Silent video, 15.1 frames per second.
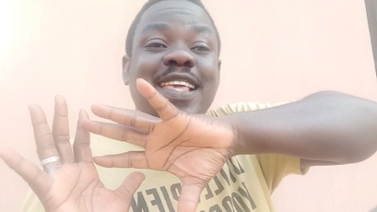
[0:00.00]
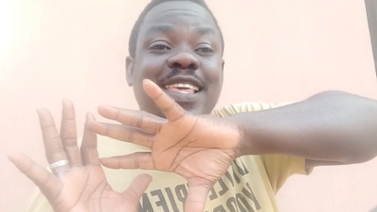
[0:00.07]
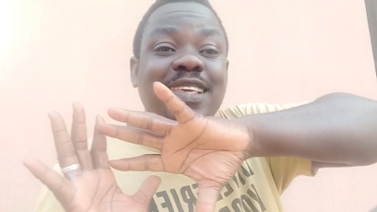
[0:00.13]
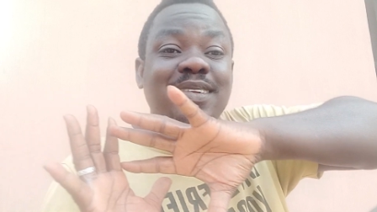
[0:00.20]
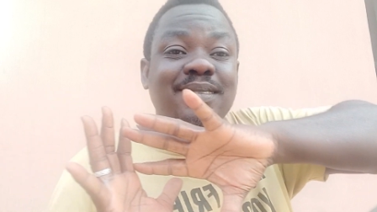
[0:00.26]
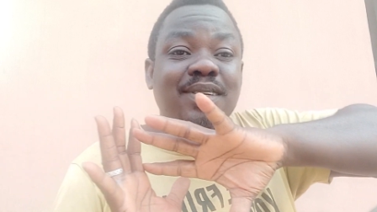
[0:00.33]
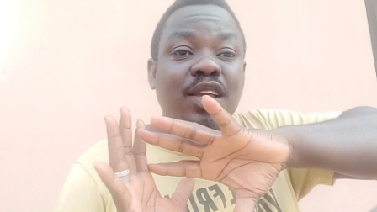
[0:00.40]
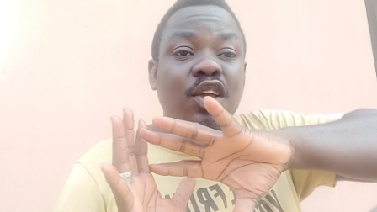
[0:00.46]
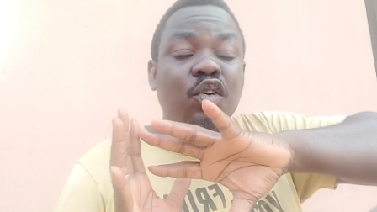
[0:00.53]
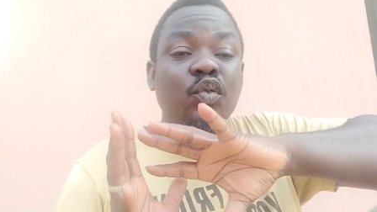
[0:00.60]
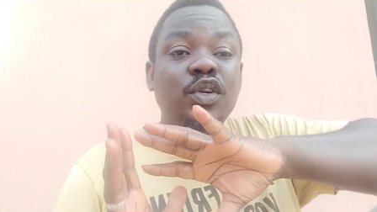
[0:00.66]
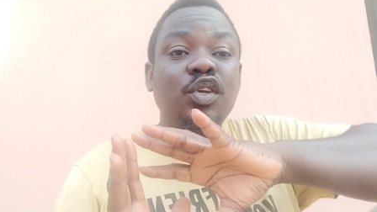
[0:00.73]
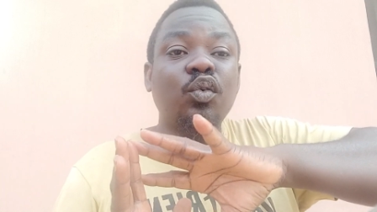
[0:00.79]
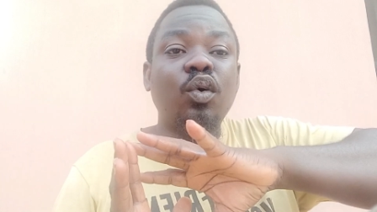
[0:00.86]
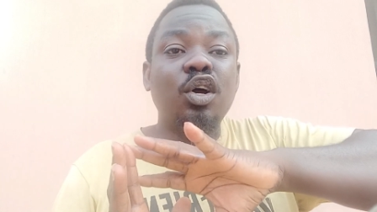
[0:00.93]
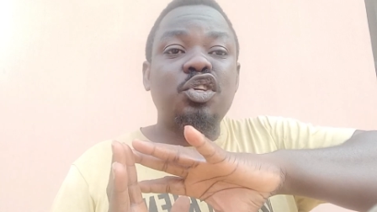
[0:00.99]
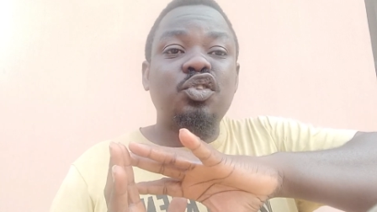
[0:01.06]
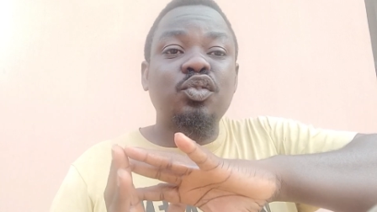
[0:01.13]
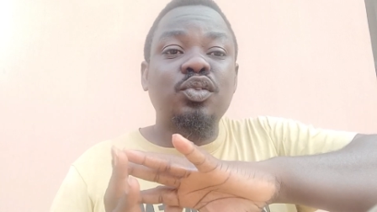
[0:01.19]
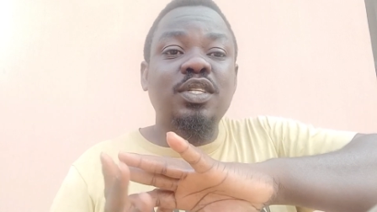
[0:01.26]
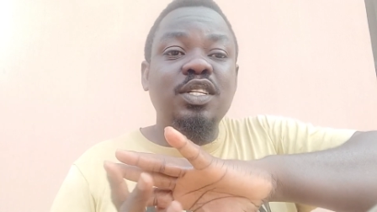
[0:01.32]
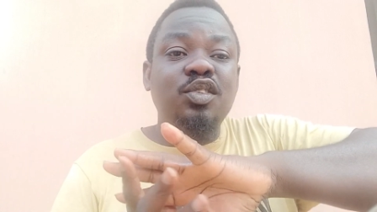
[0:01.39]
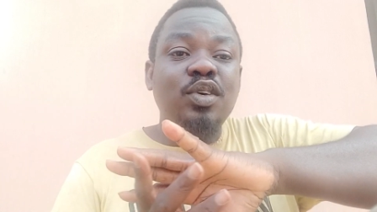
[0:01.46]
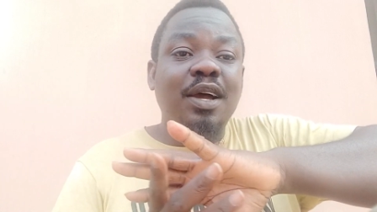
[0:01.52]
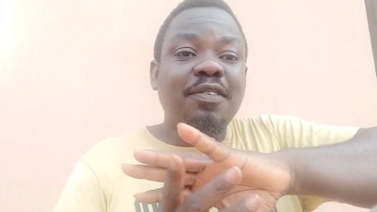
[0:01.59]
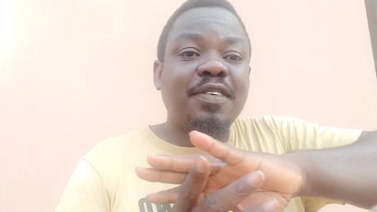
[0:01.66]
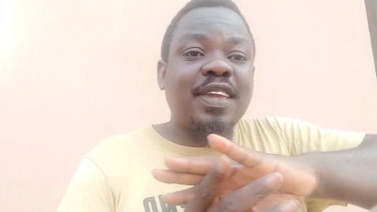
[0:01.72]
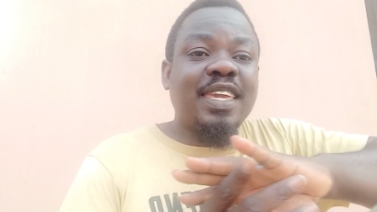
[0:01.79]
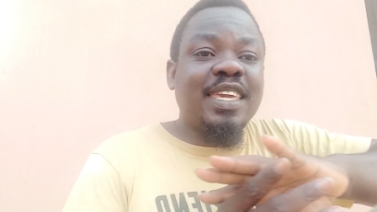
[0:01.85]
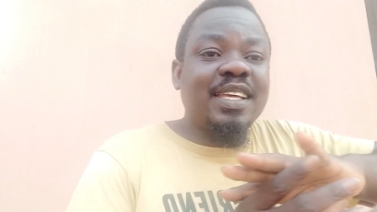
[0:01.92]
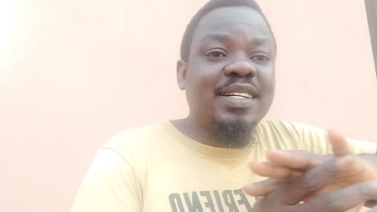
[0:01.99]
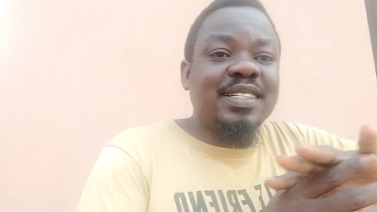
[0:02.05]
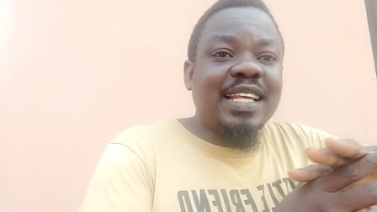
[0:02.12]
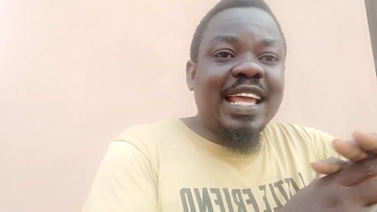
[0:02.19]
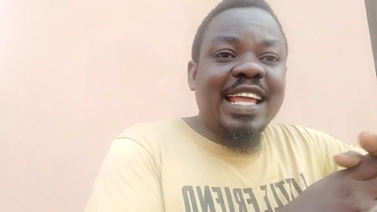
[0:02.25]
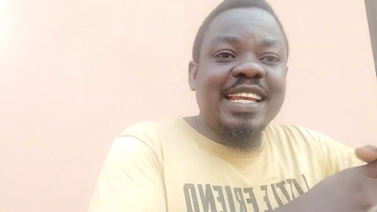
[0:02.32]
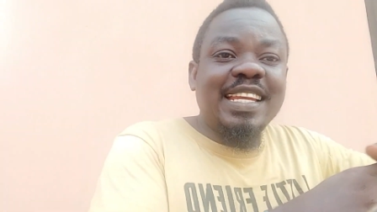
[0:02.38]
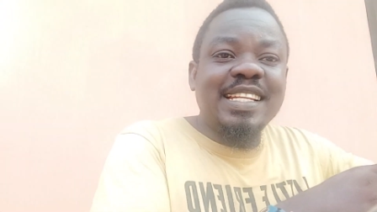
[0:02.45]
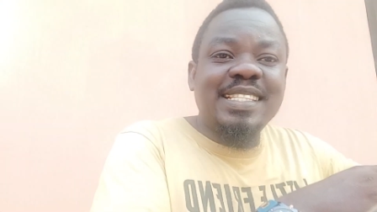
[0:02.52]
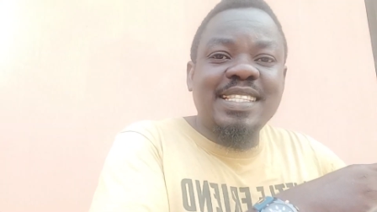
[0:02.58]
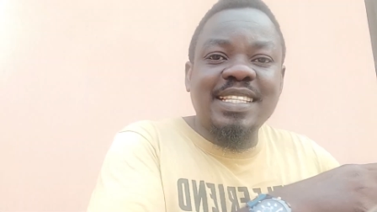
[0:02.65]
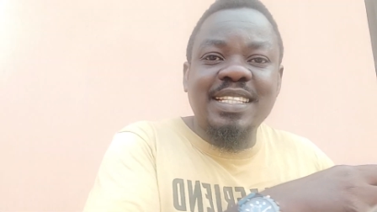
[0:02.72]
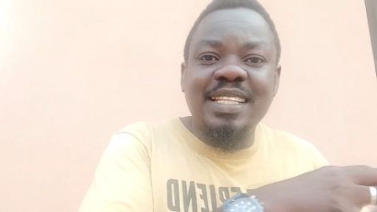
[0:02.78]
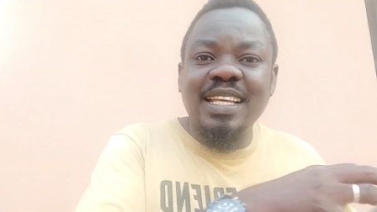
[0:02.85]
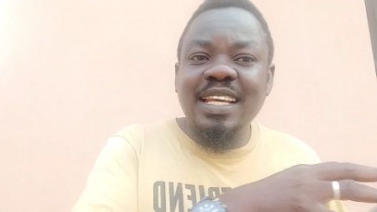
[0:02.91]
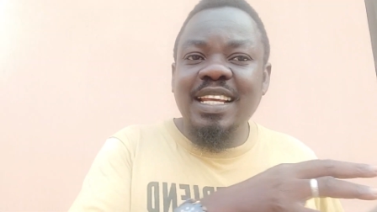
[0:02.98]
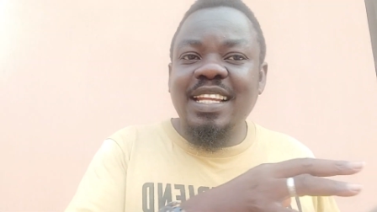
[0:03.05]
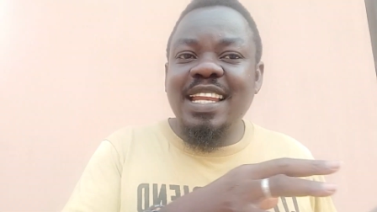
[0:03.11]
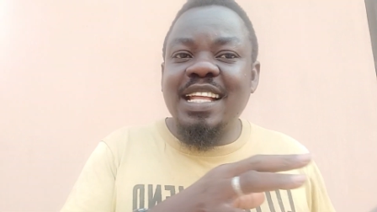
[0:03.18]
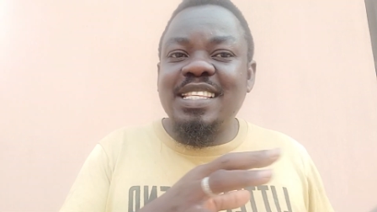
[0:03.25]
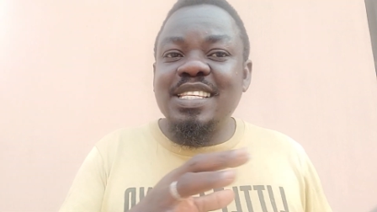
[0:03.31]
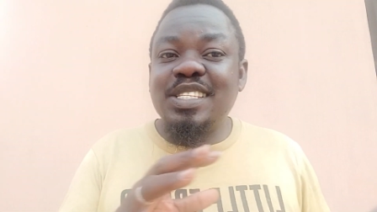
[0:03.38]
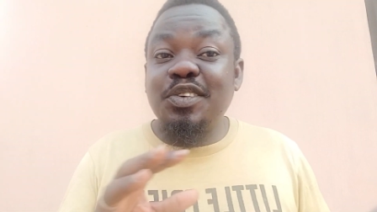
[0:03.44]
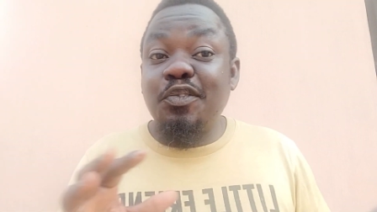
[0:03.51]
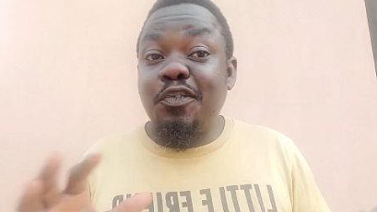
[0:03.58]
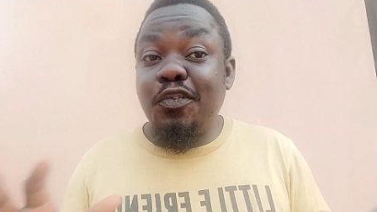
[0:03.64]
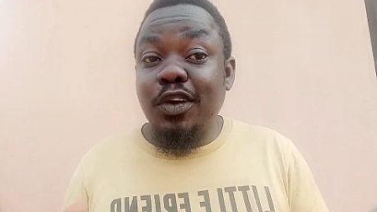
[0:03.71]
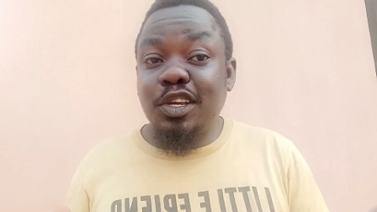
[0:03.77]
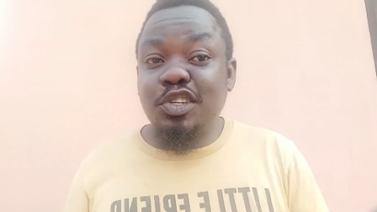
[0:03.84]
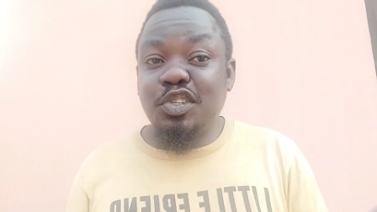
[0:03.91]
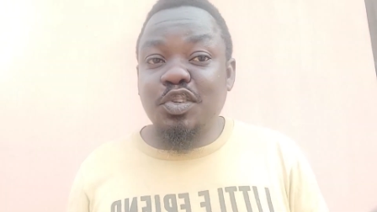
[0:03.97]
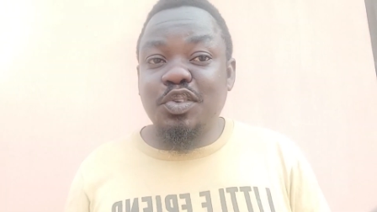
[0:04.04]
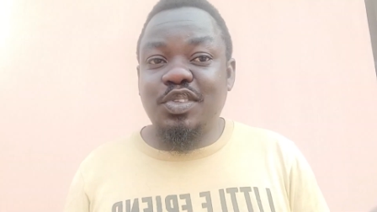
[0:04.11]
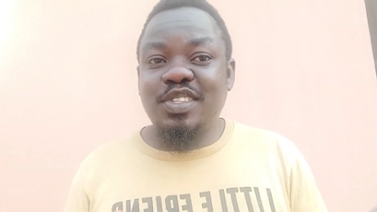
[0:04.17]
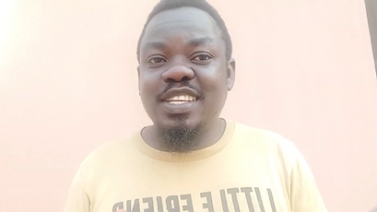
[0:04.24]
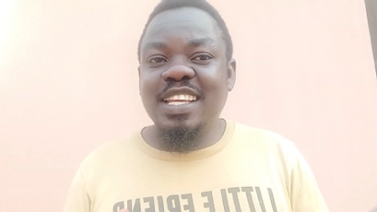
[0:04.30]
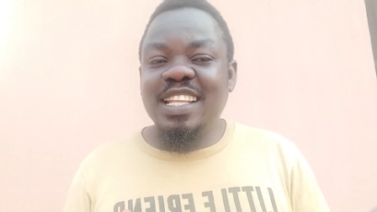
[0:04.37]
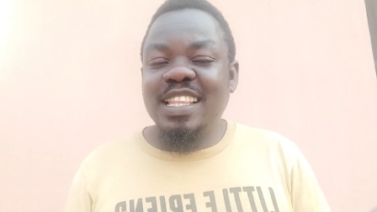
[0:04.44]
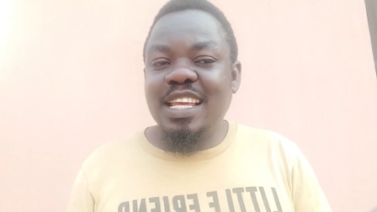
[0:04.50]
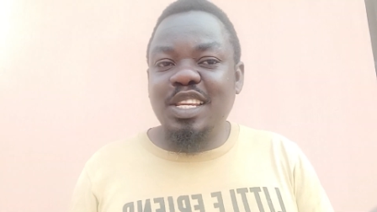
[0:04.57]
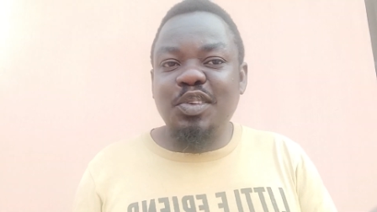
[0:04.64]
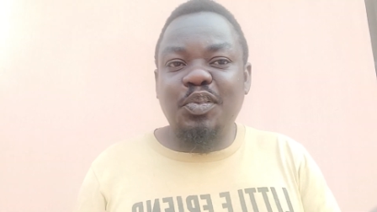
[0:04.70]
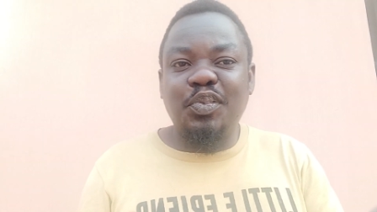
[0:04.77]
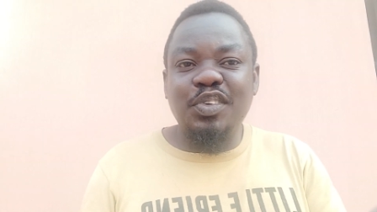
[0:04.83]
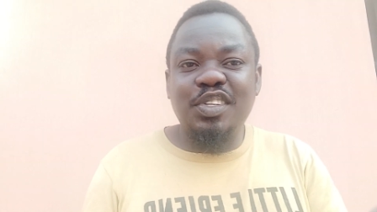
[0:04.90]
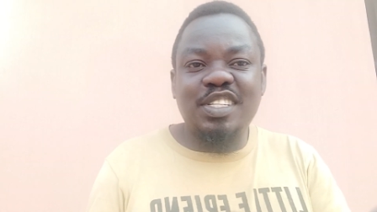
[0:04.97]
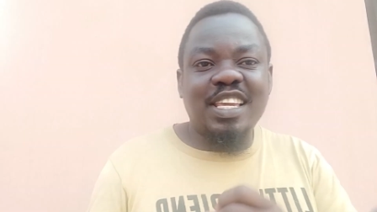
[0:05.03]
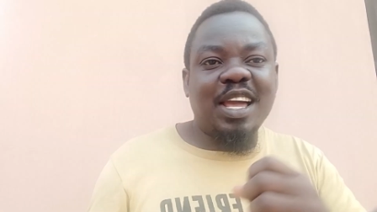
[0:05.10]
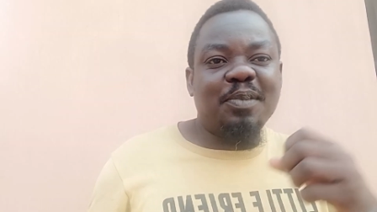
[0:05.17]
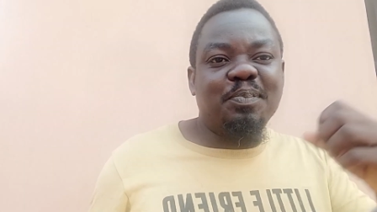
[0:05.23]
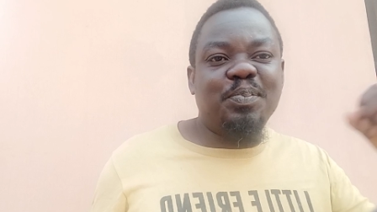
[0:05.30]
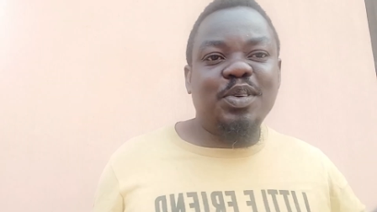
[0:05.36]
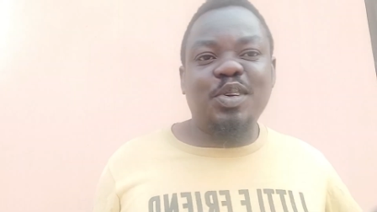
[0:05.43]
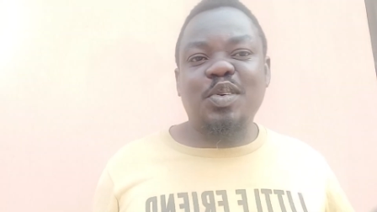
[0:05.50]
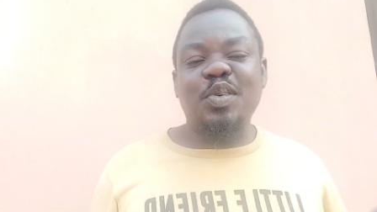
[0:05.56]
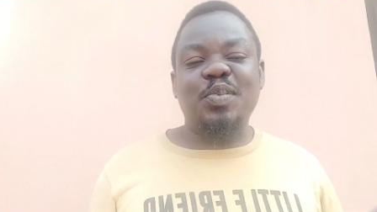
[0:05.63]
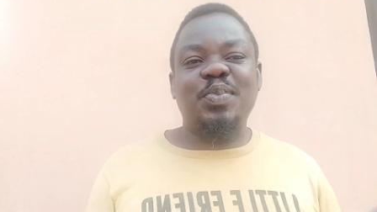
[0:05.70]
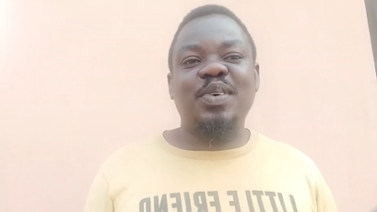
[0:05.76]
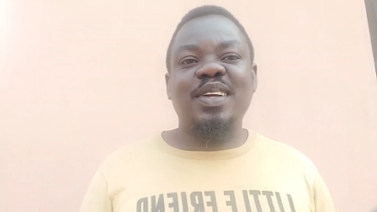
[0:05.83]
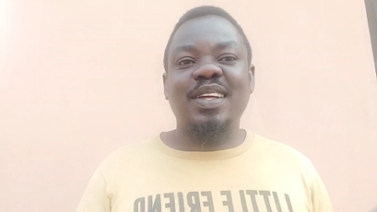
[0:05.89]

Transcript: killed, with the wash you did, you have killed anything that is infectious that the fish can pick up.